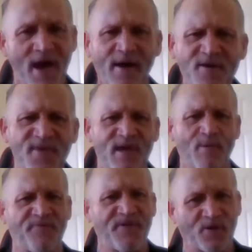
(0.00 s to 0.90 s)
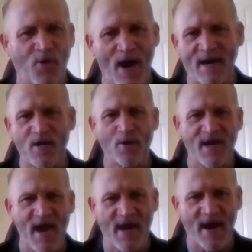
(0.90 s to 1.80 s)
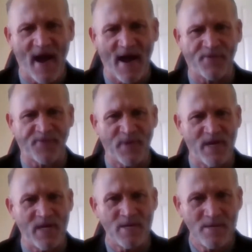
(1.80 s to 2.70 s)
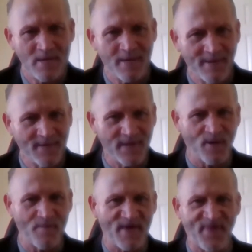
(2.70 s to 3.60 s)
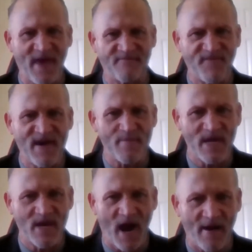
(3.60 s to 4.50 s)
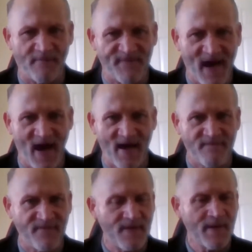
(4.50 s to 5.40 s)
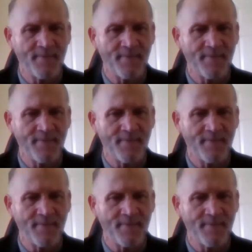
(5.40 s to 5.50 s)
How do you think it would feel? Crack cocaine on aisle 3, you know, methamphetamine, aisle 5.